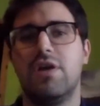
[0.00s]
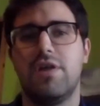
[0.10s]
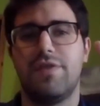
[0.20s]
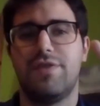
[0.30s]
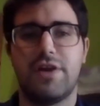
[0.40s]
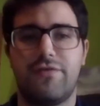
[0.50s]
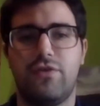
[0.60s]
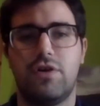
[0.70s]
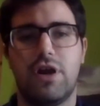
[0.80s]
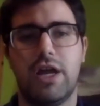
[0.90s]

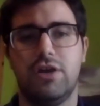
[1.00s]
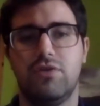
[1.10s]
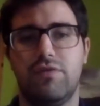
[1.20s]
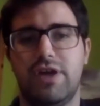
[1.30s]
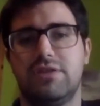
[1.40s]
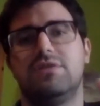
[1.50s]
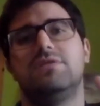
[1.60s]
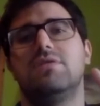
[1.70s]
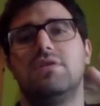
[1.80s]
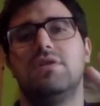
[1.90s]
Therefore, I know that
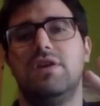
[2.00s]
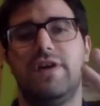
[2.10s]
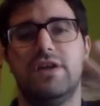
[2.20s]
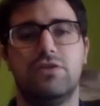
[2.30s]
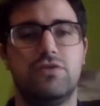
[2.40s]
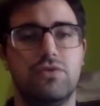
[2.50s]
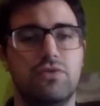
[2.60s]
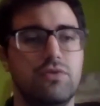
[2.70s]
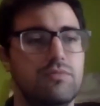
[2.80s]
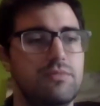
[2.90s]
if I
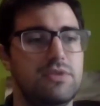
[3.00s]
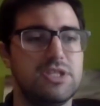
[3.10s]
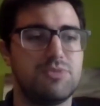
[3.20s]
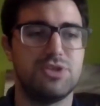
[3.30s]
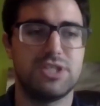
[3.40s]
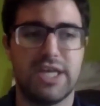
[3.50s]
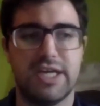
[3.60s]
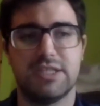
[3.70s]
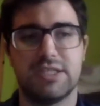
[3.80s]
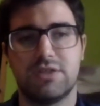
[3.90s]
do these
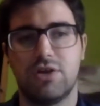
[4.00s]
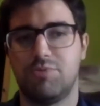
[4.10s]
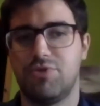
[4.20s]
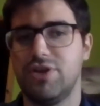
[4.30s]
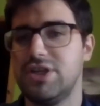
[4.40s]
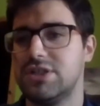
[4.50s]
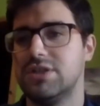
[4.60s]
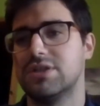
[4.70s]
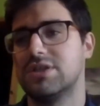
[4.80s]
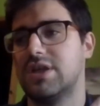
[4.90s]
precise
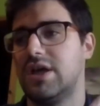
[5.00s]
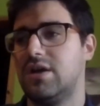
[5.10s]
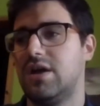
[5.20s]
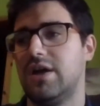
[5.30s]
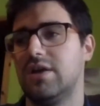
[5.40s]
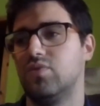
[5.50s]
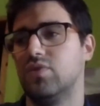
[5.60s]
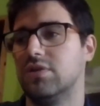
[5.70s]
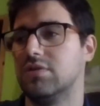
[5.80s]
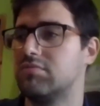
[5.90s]
operations, I
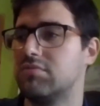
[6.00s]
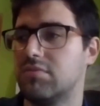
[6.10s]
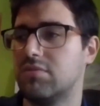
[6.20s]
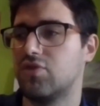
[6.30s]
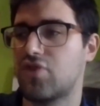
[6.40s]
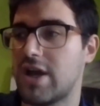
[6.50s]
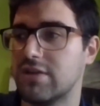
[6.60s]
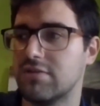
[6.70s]
will grant